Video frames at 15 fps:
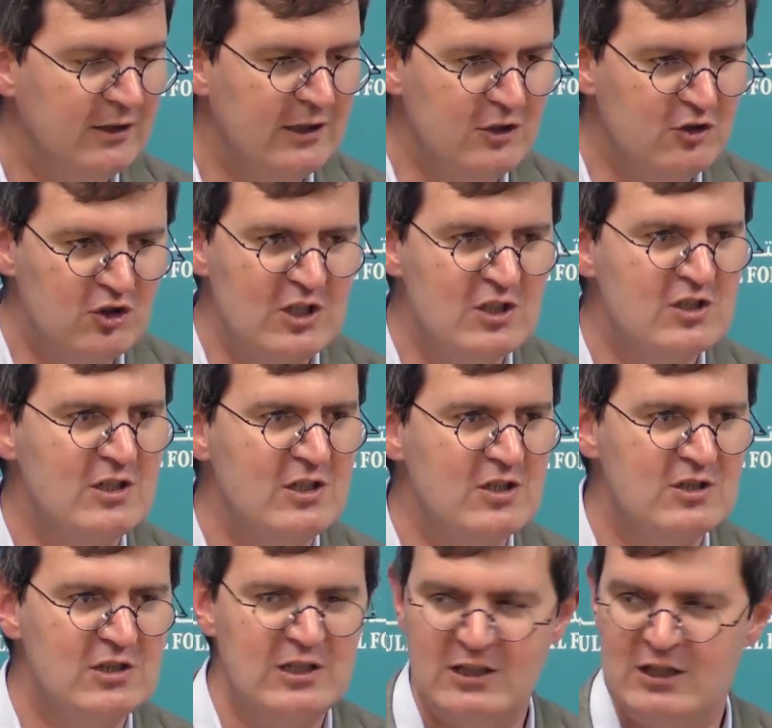The
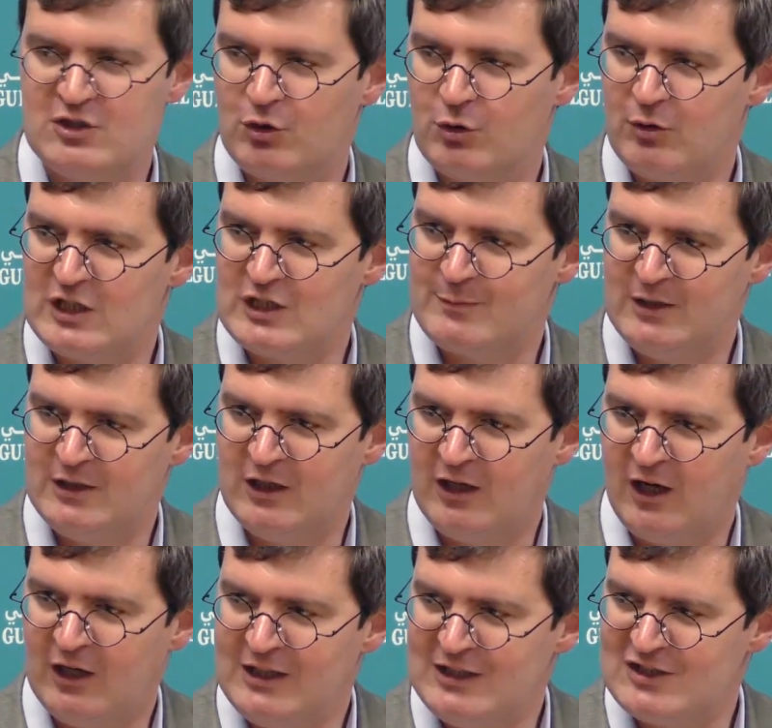GCC has always been
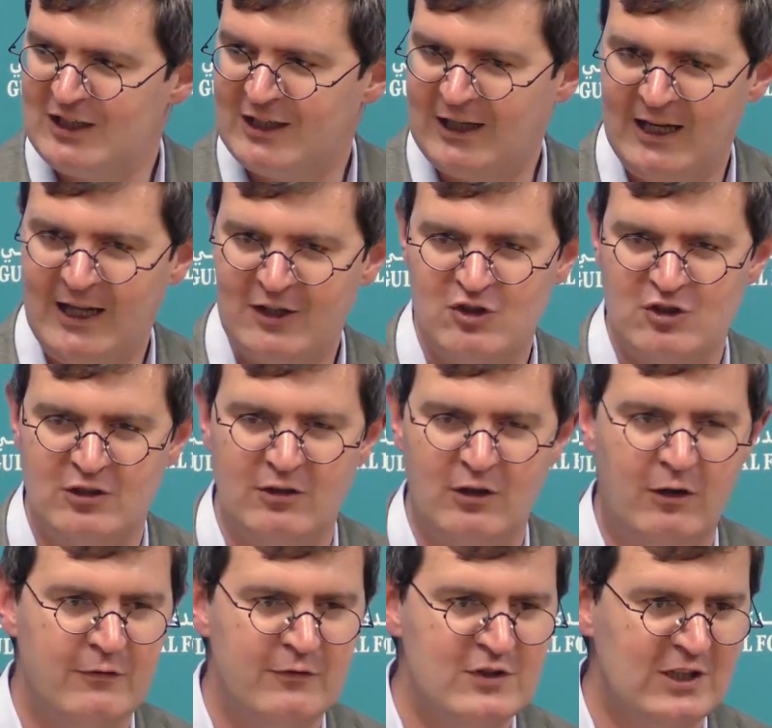an uneasy collection
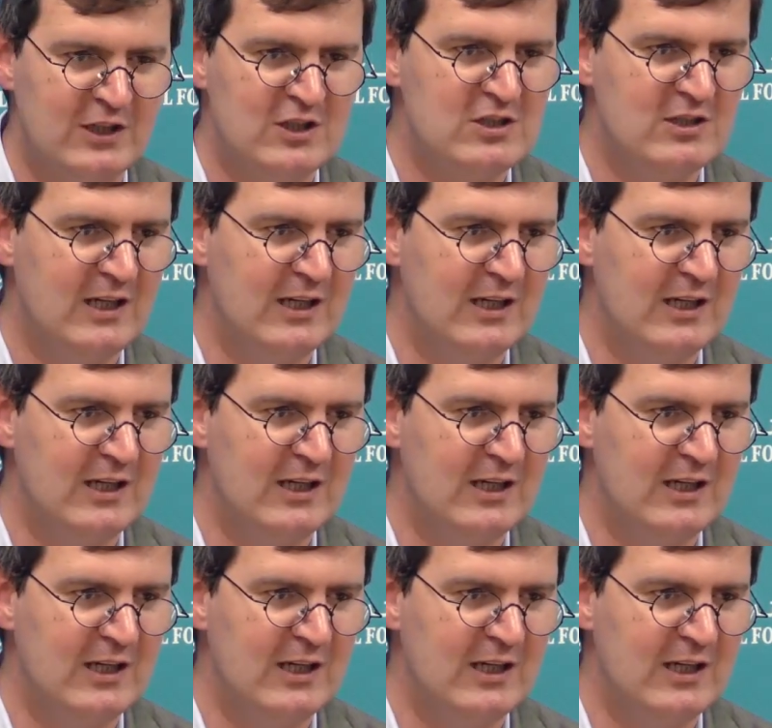of six